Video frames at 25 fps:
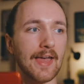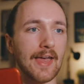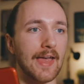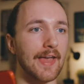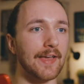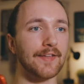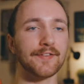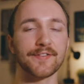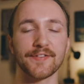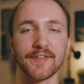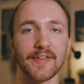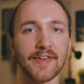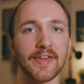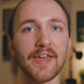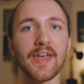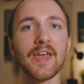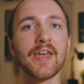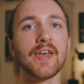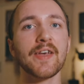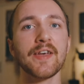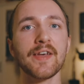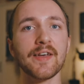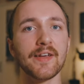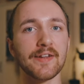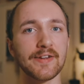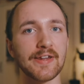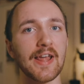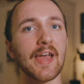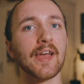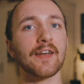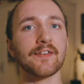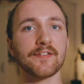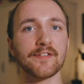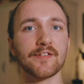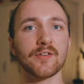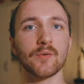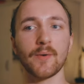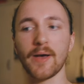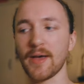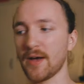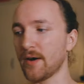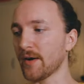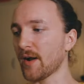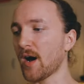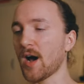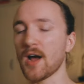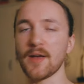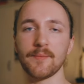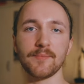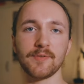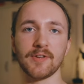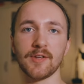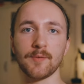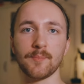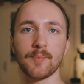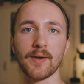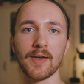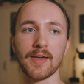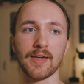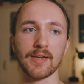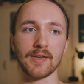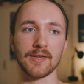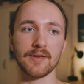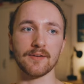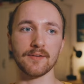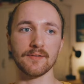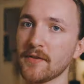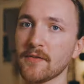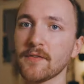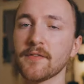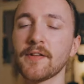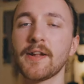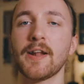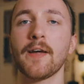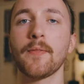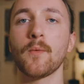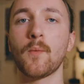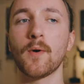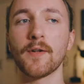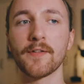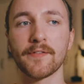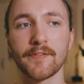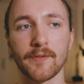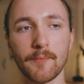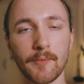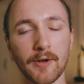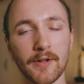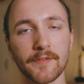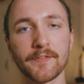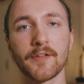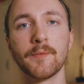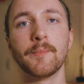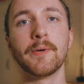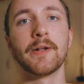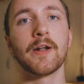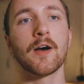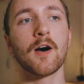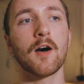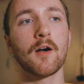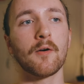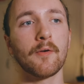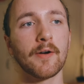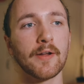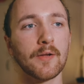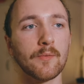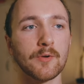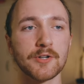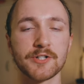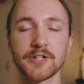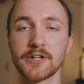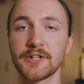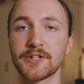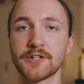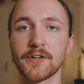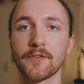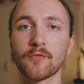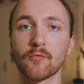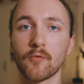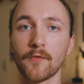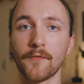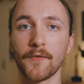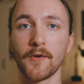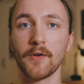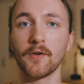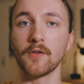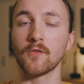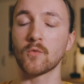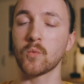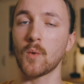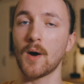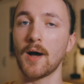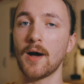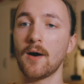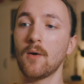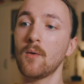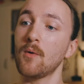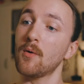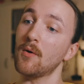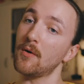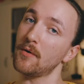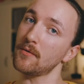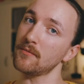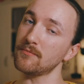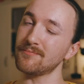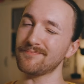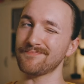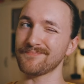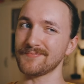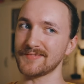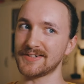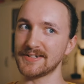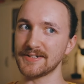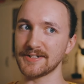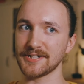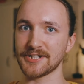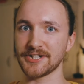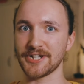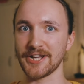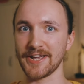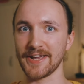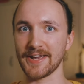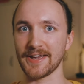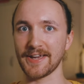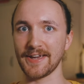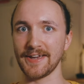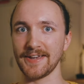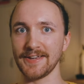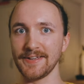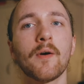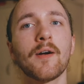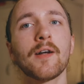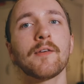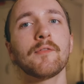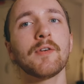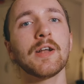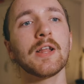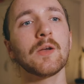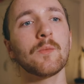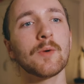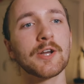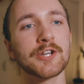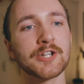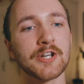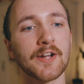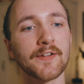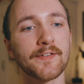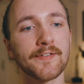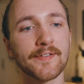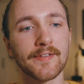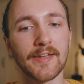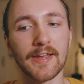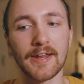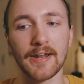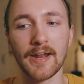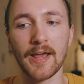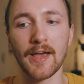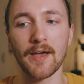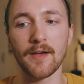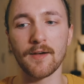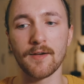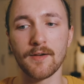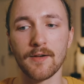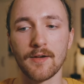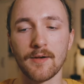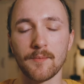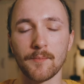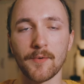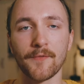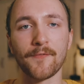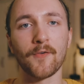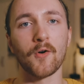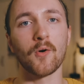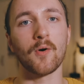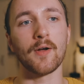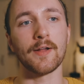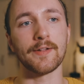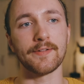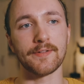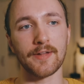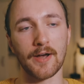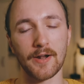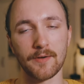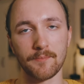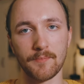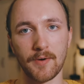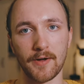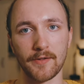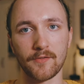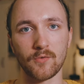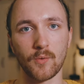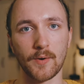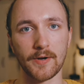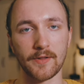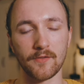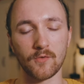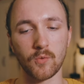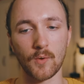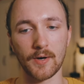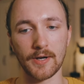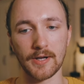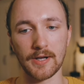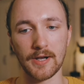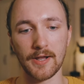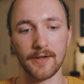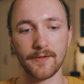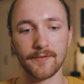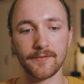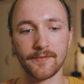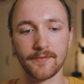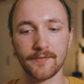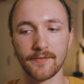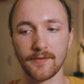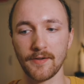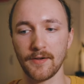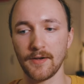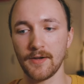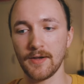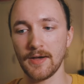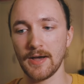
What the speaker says: is the year next to it on IMDb. This is another one similar to Minari, which I just reviewed as well. Oh, cheeky. Where I really wish I'd seen it before I'd done my 2020 list,